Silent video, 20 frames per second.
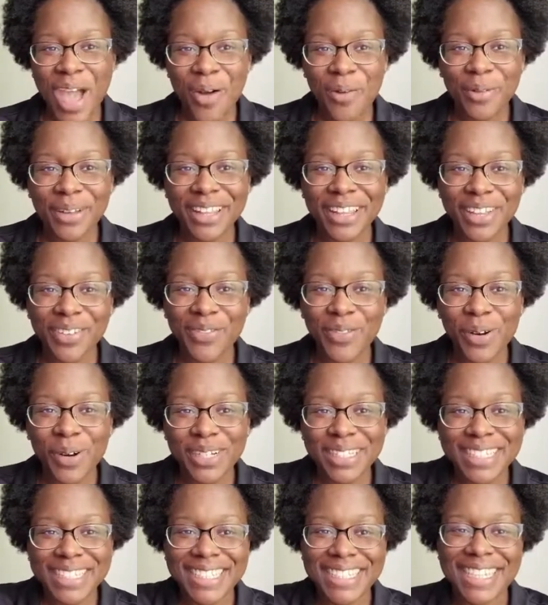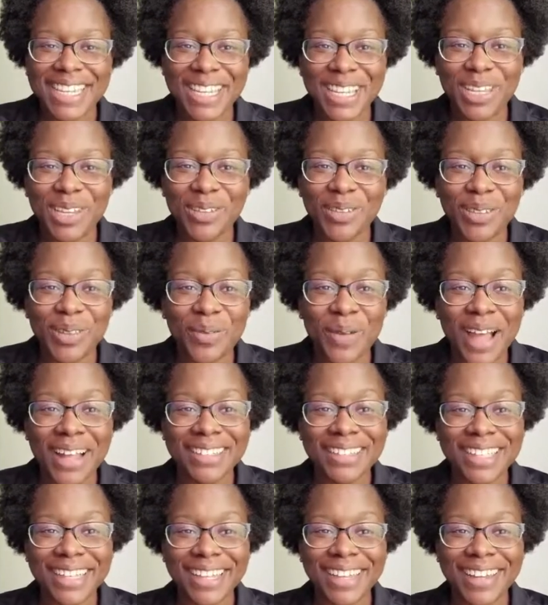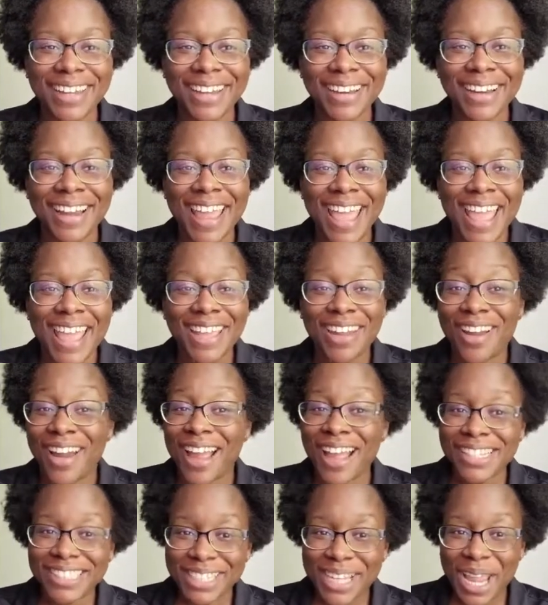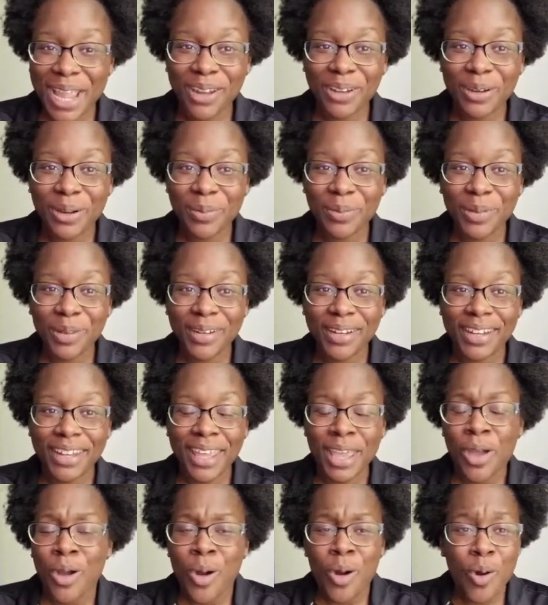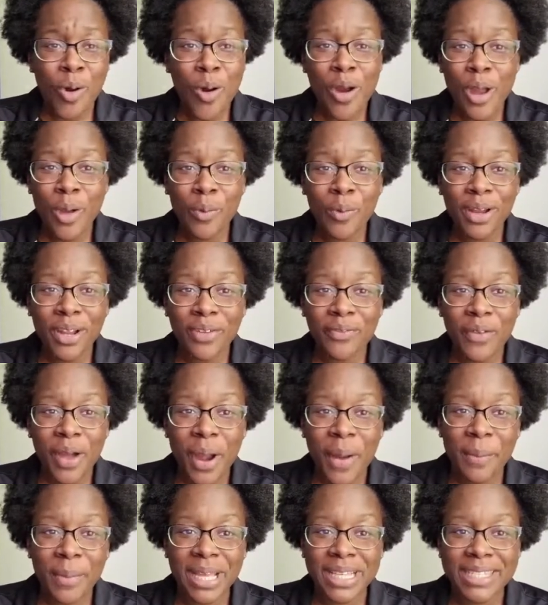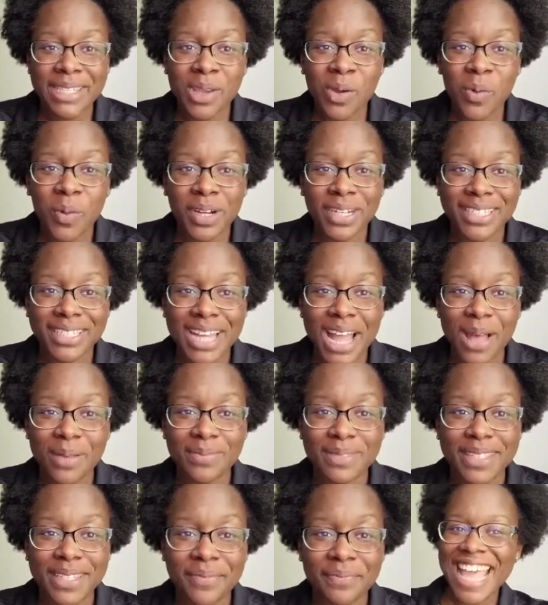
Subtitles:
We look forward to seeing you throughout the year in our educator community or in one of our amazing workshops.